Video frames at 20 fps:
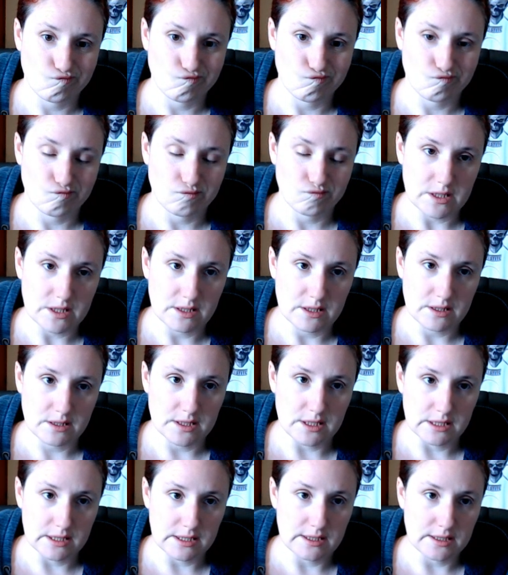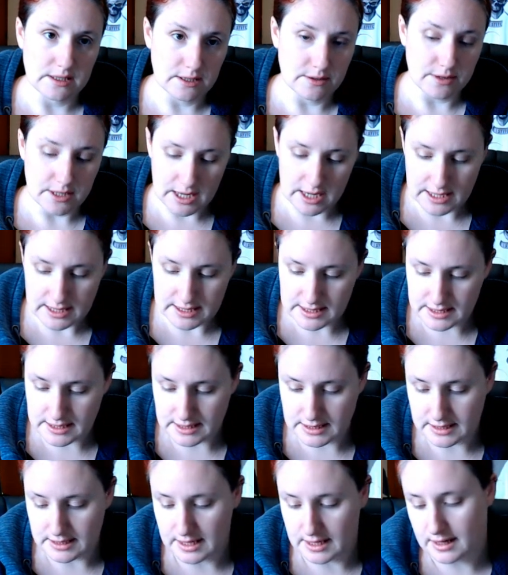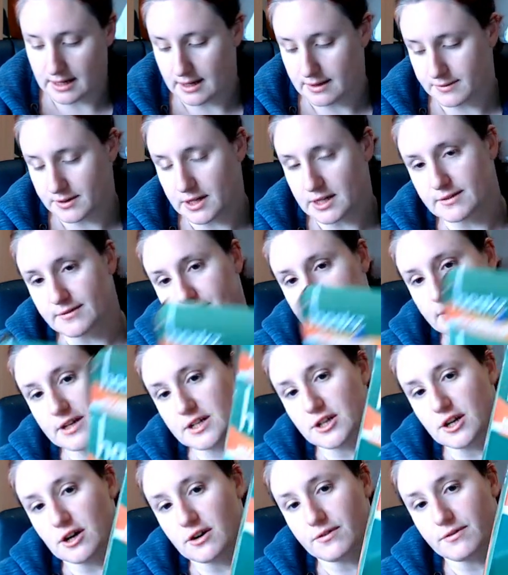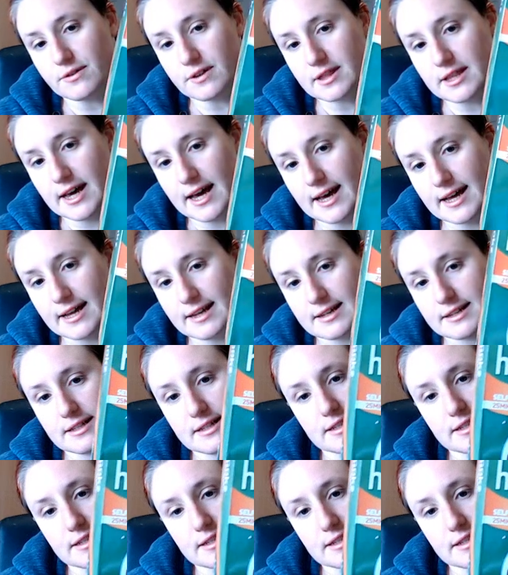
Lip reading: So you know what, guys, I'm gonna finish off with that.